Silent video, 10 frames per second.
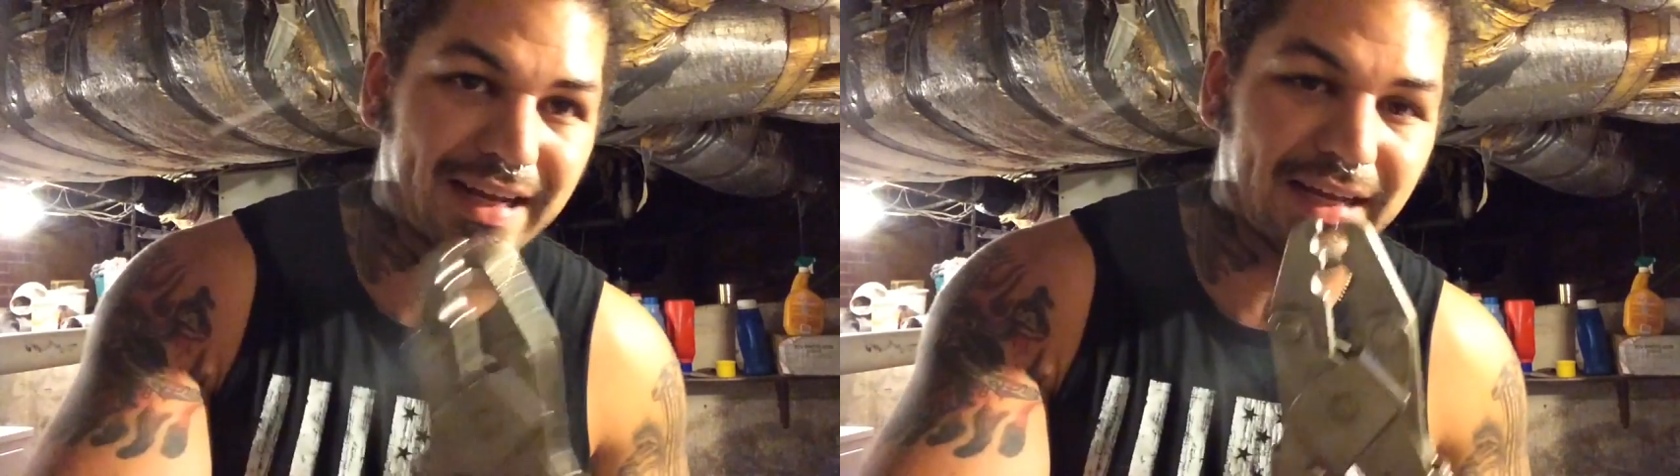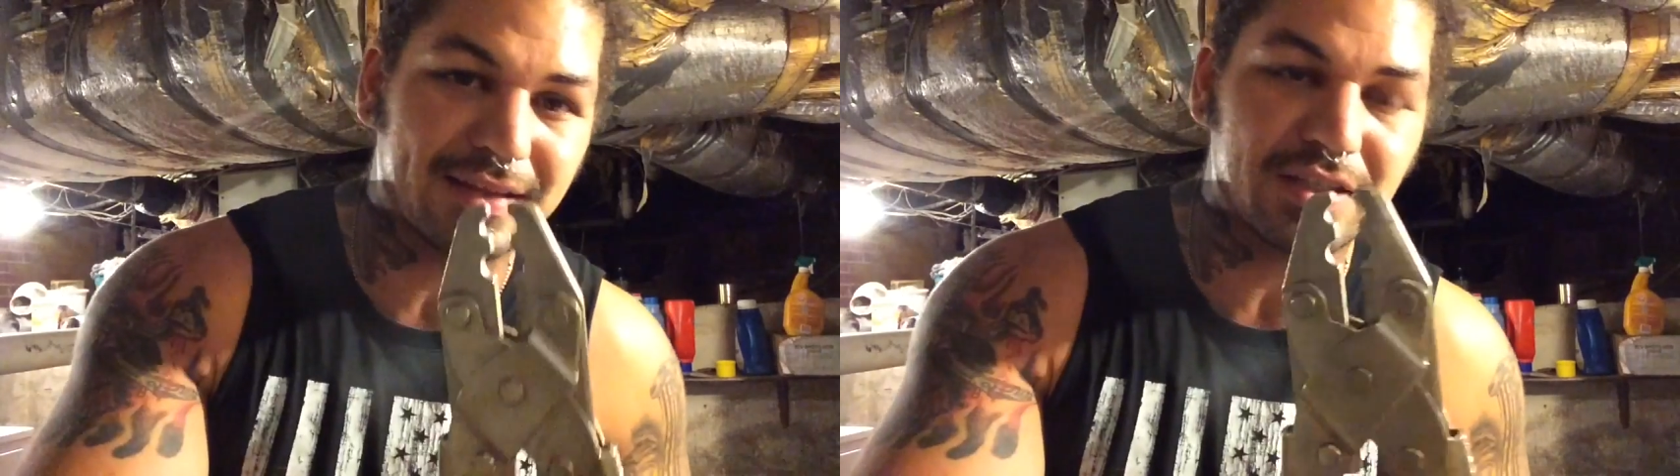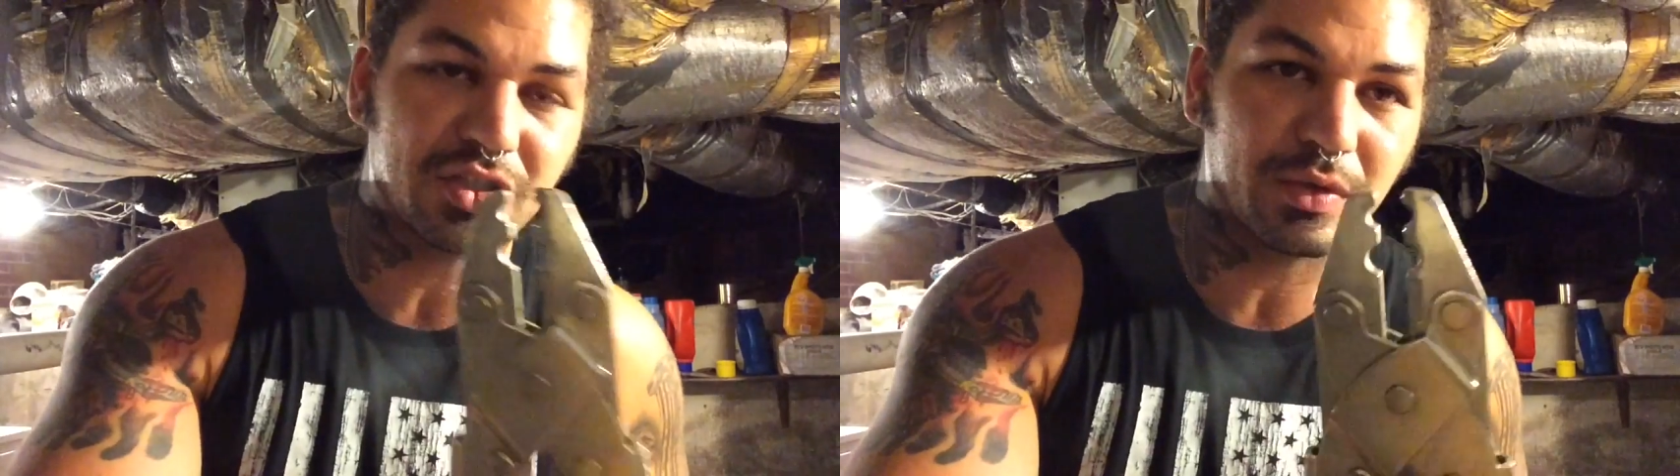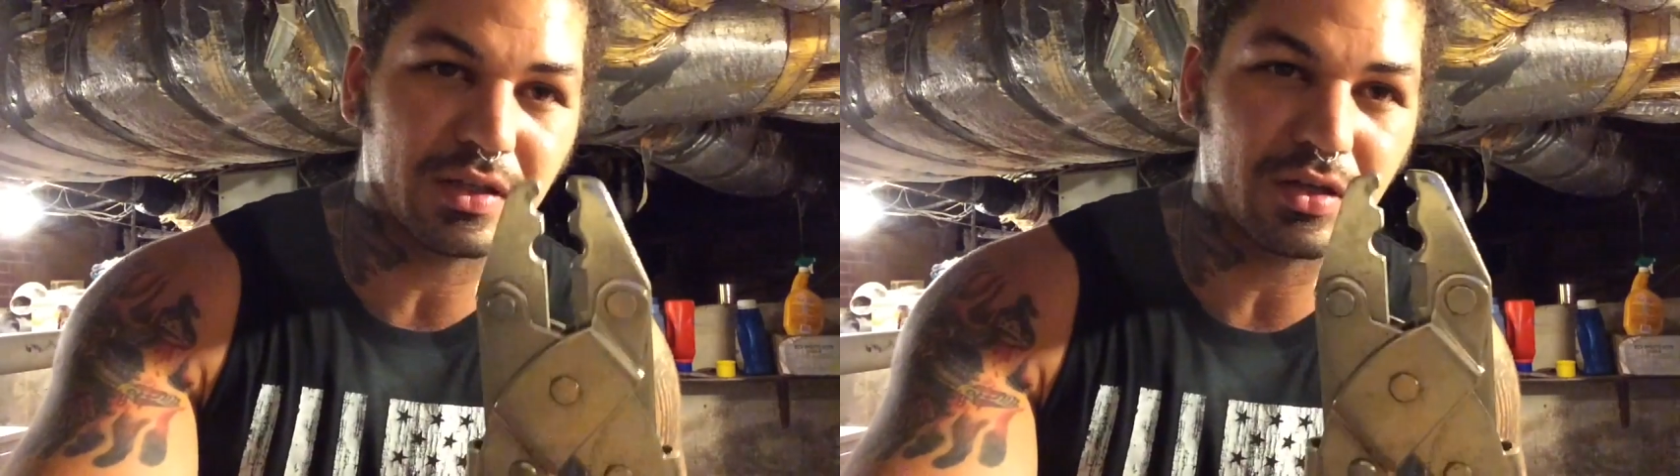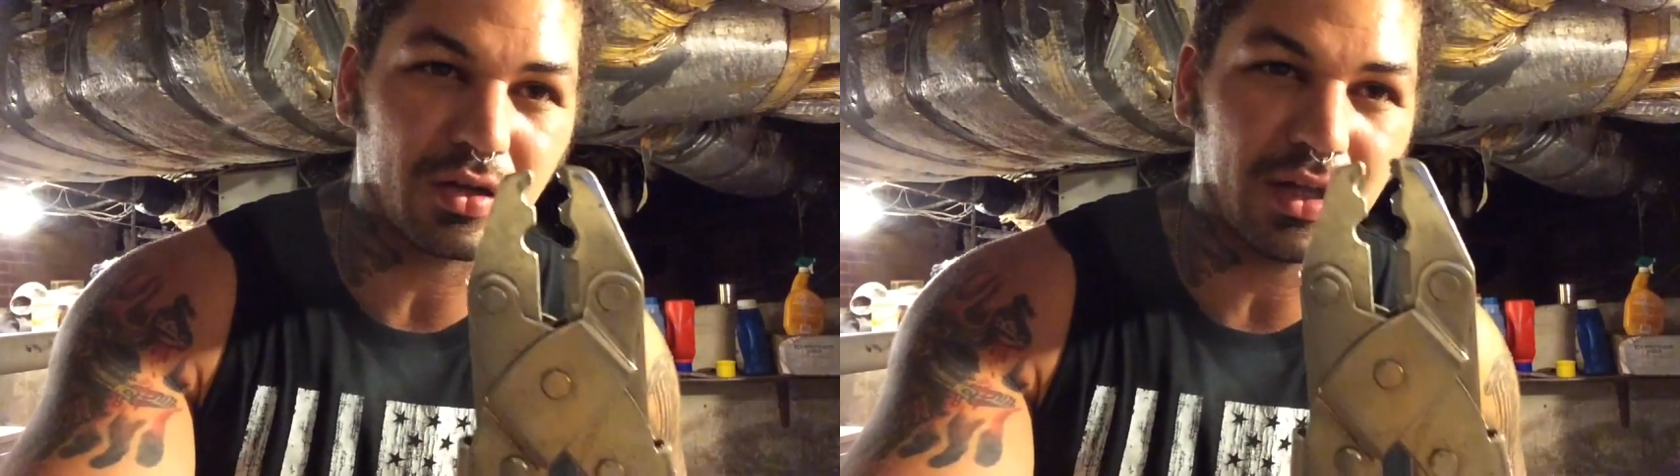I got these
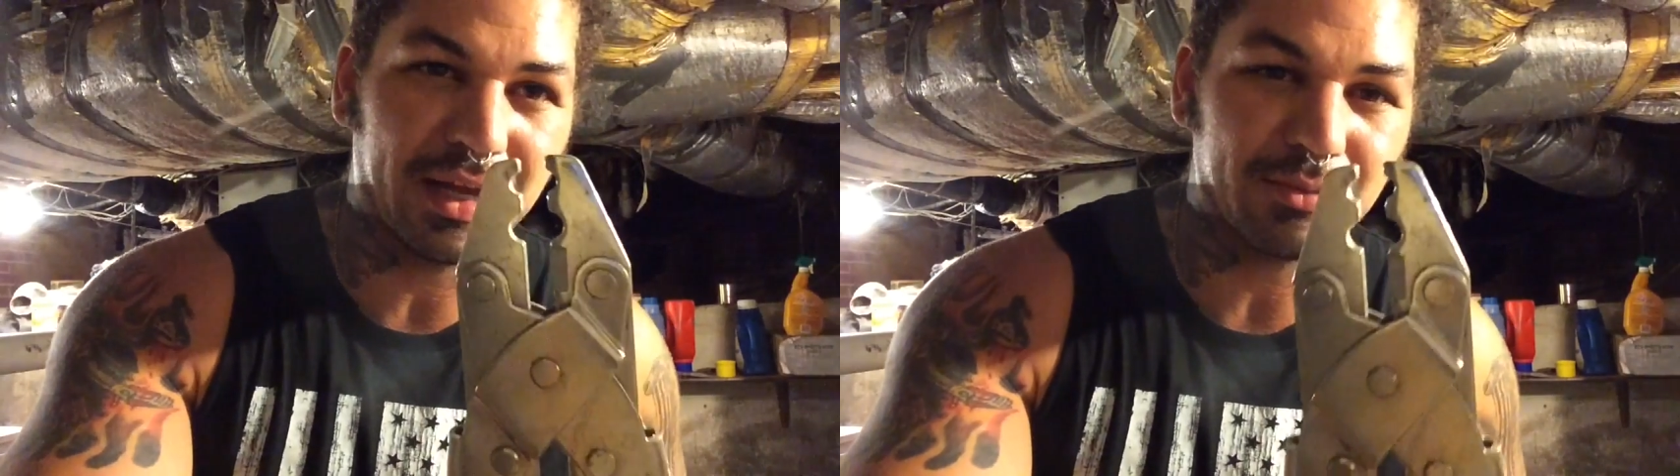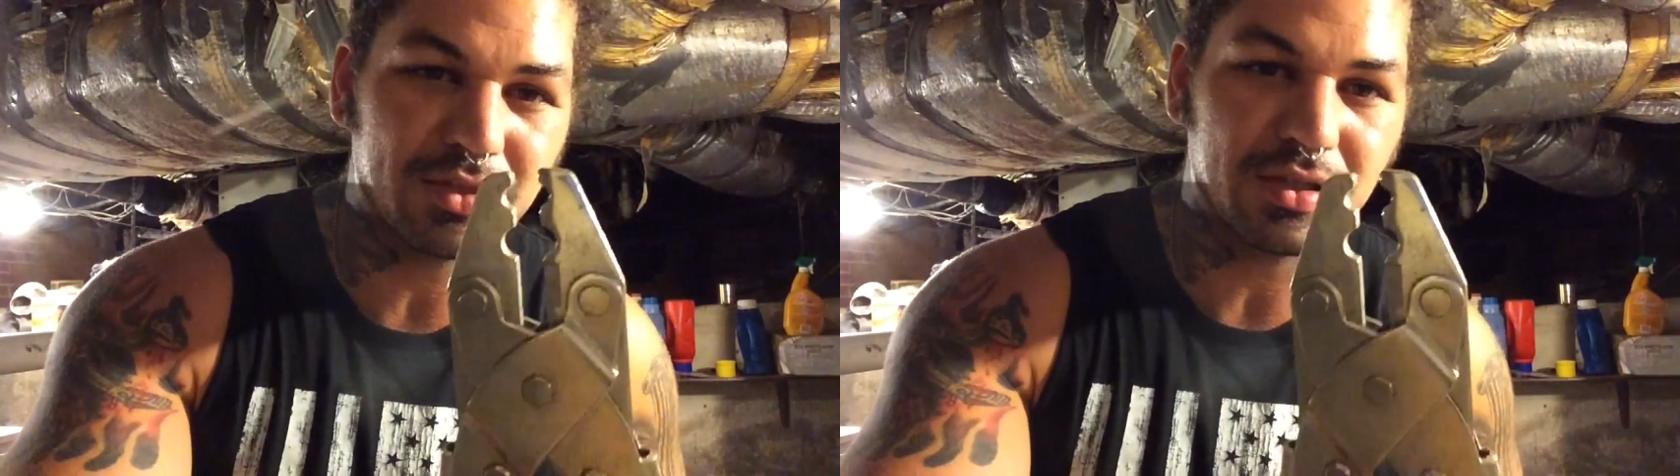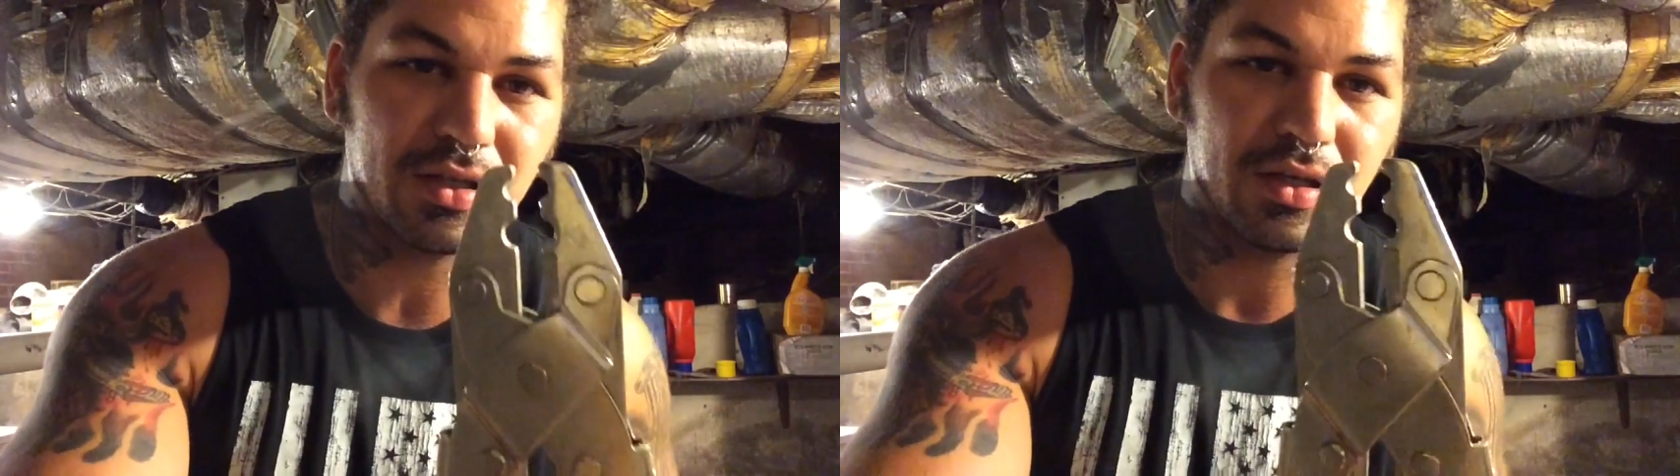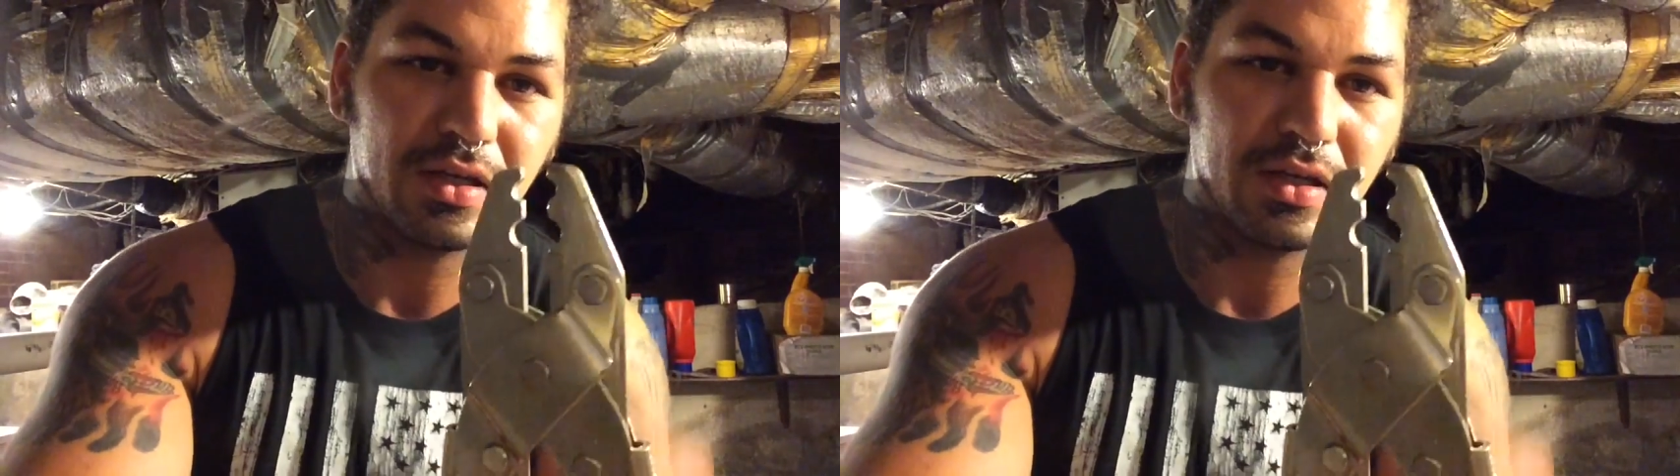sweet little clamps,